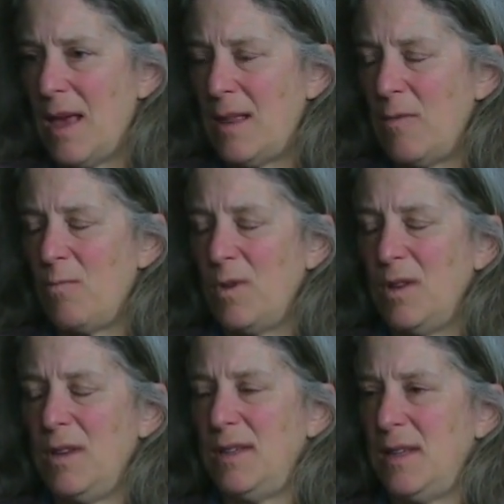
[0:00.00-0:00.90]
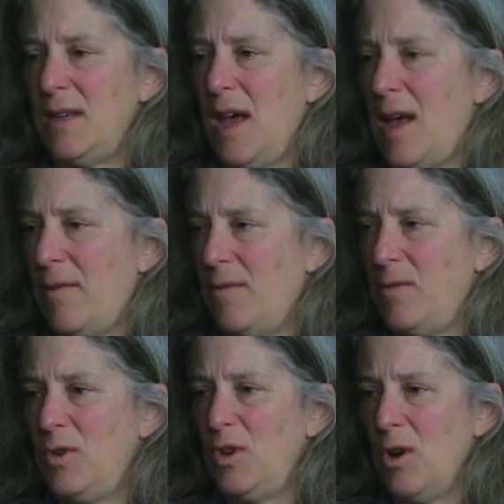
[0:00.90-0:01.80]
and they really did
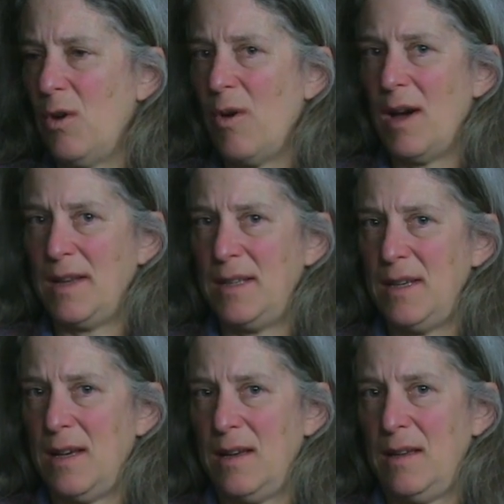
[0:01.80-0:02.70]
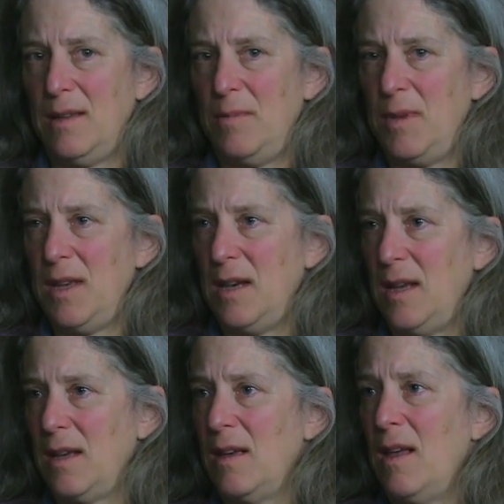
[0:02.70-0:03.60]
have no idea in the
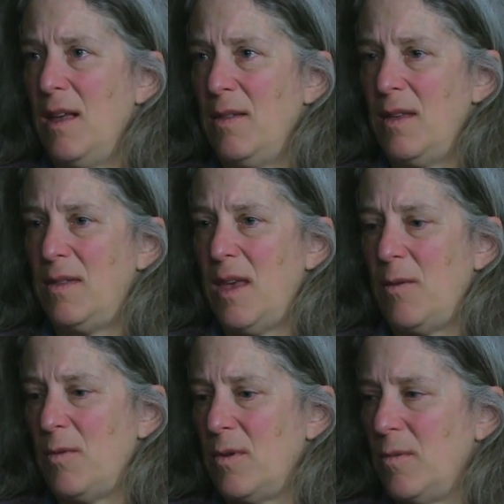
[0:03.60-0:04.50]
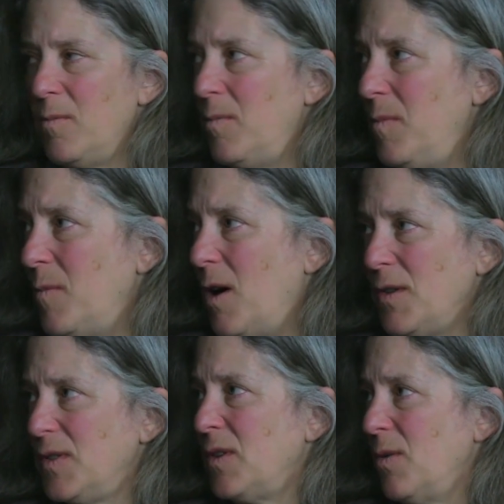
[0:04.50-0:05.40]
beginning that they were
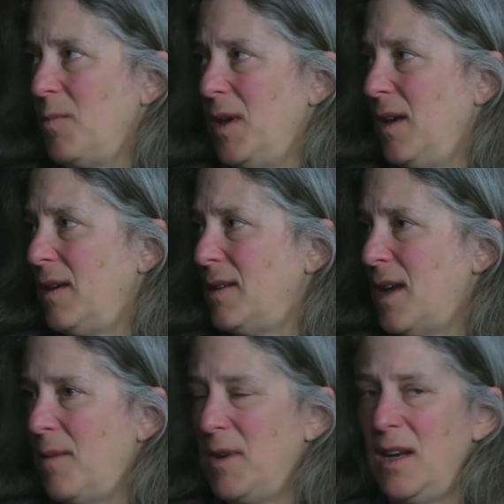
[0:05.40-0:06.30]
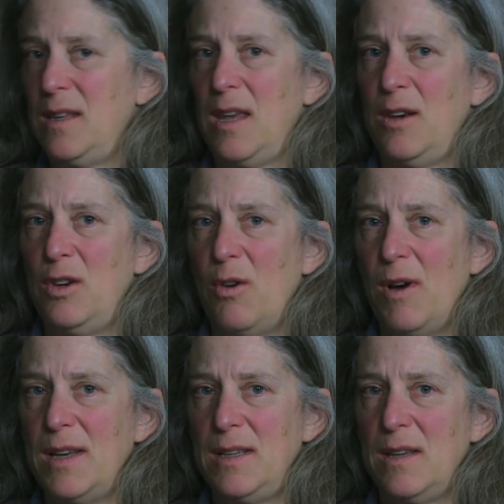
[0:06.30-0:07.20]
also being contaminated. They had no
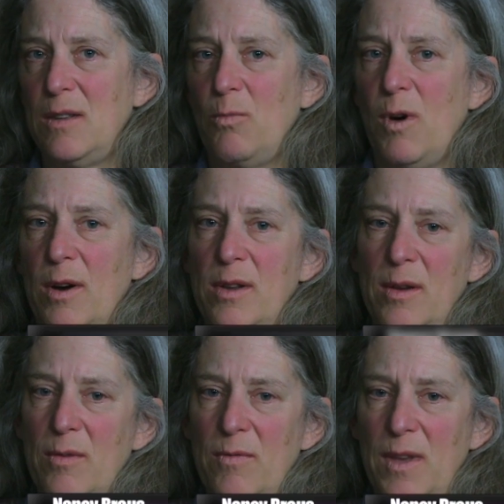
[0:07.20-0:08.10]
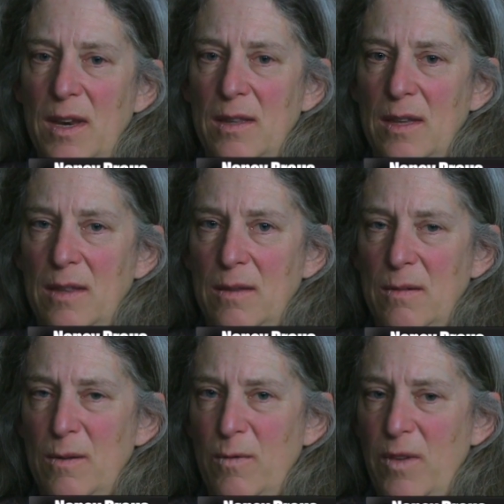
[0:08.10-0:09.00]
idea the water they were feeding the,
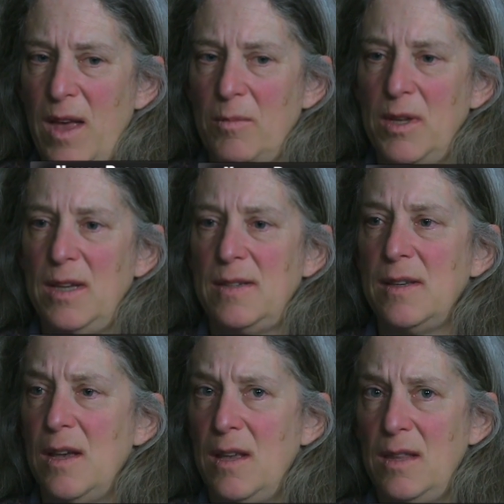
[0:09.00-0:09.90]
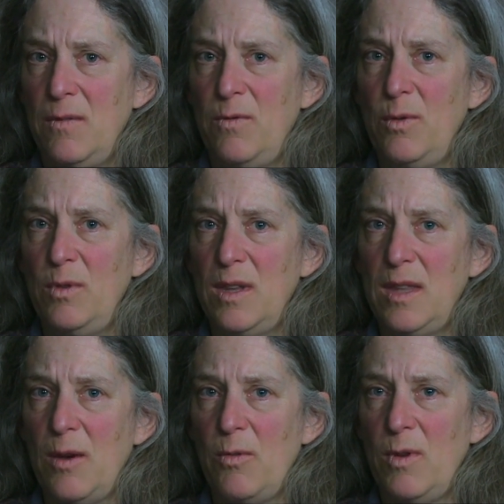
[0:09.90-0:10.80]
their families, the food that
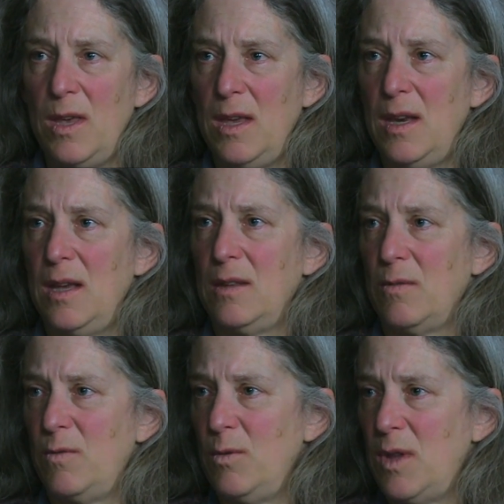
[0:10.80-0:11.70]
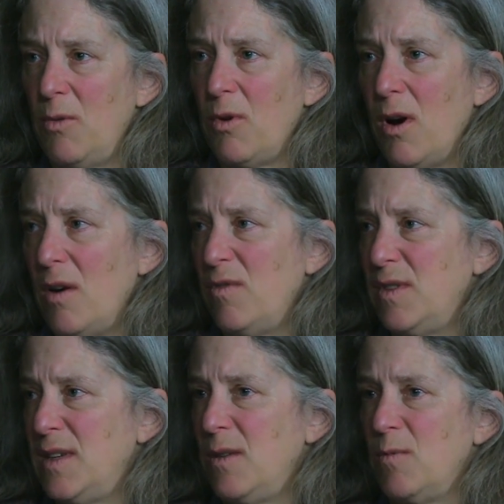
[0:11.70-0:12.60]
they were eating, the food they were
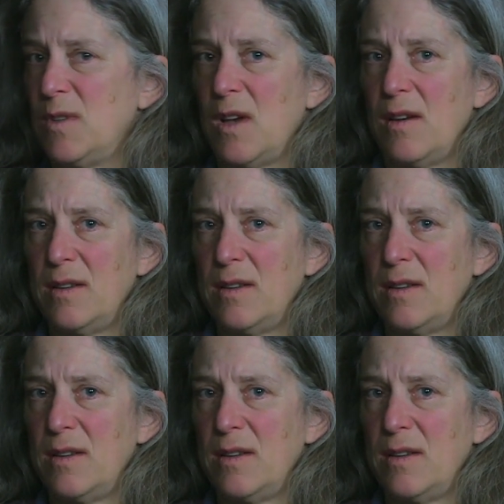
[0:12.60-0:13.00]
harvesting was all